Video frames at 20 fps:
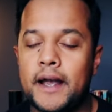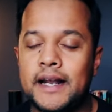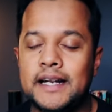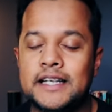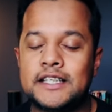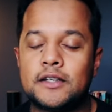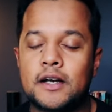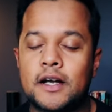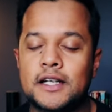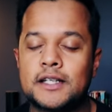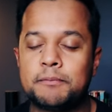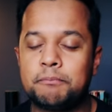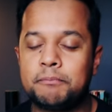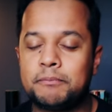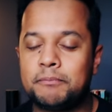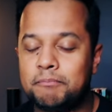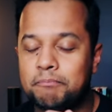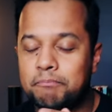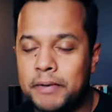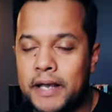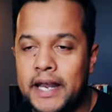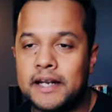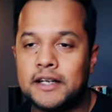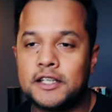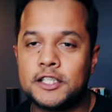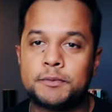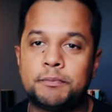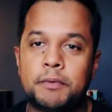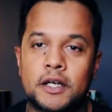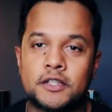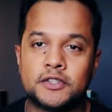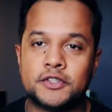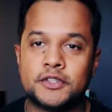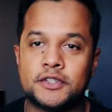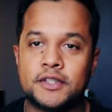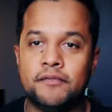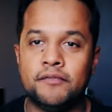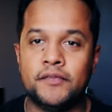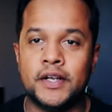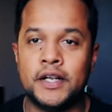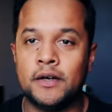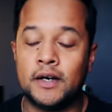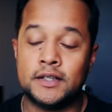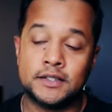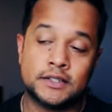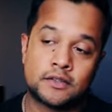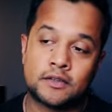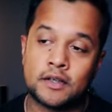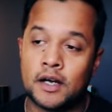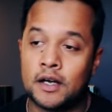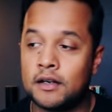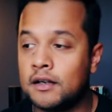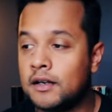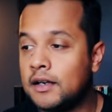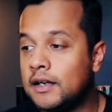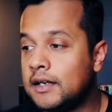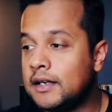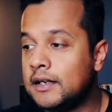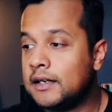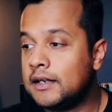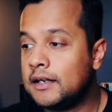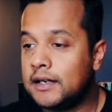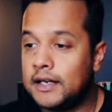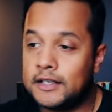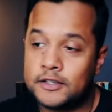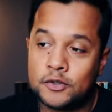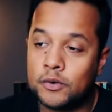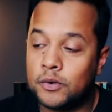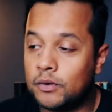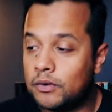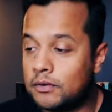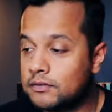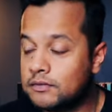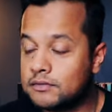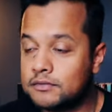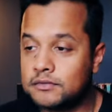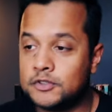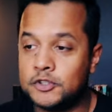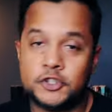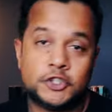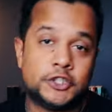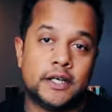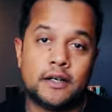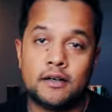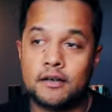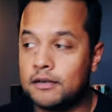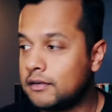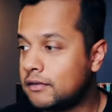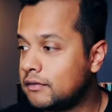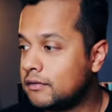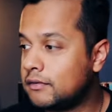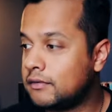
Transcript: it is not a paid sponsorship video. I just thought it's cool to share.